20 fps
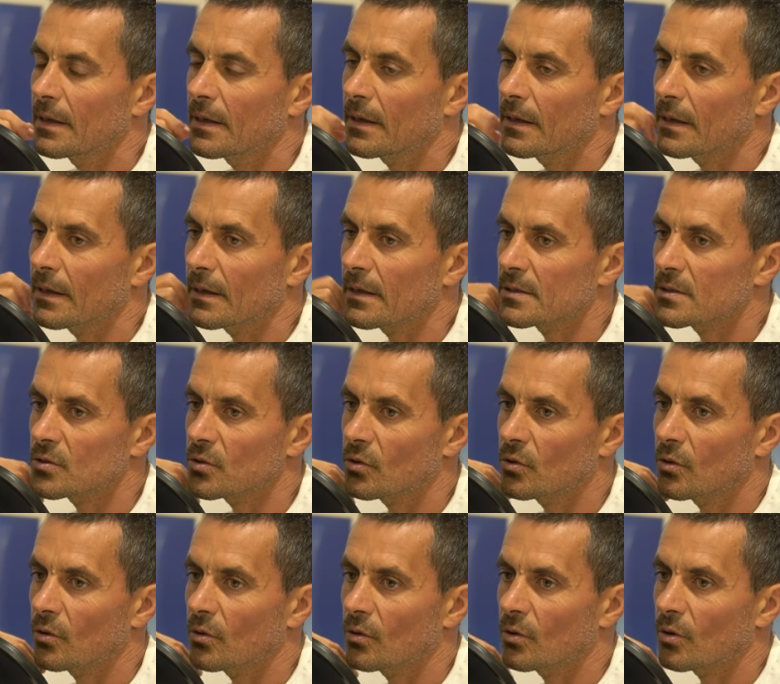uh,
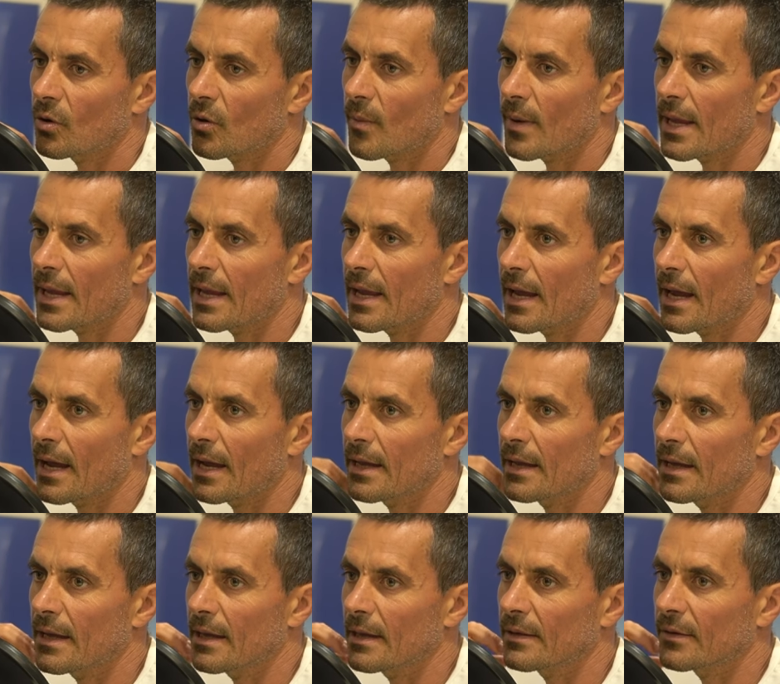so normally
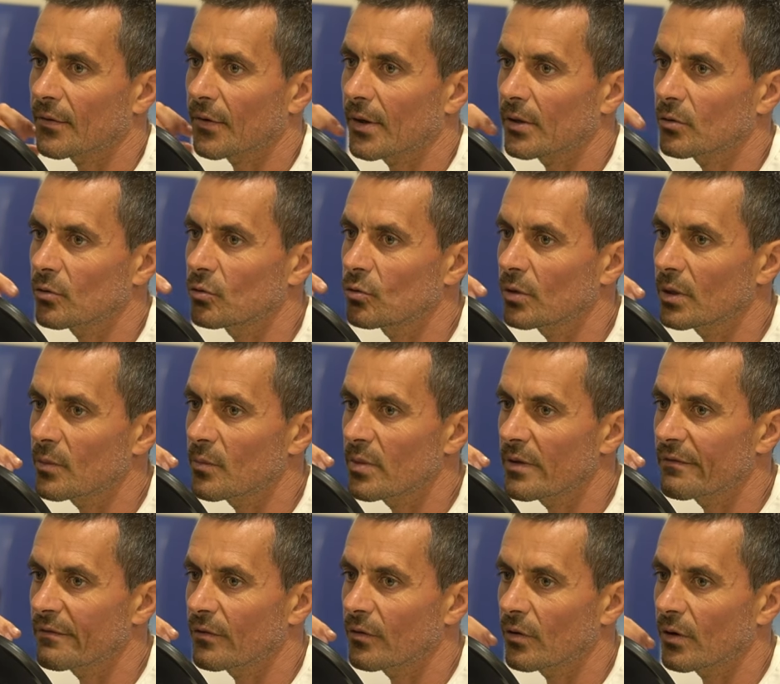I try to do it
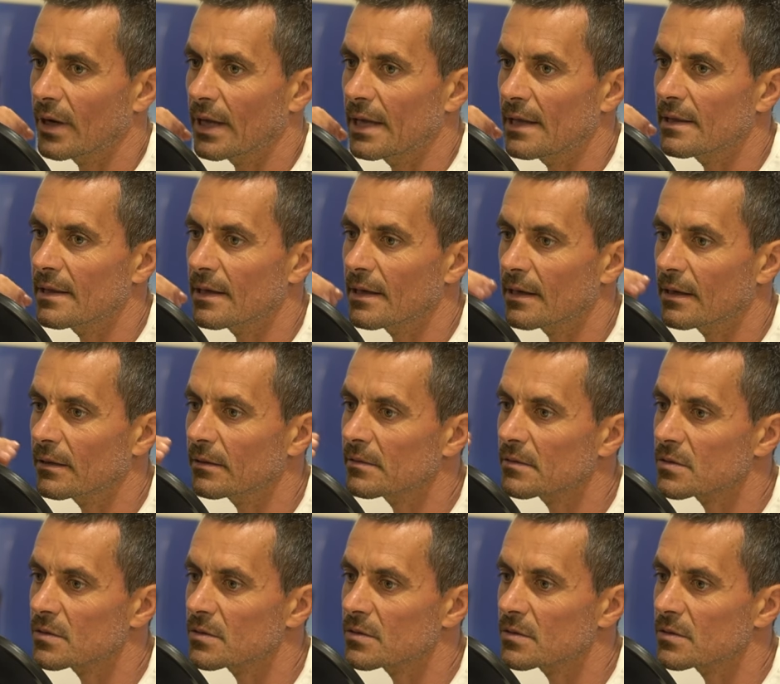before eating.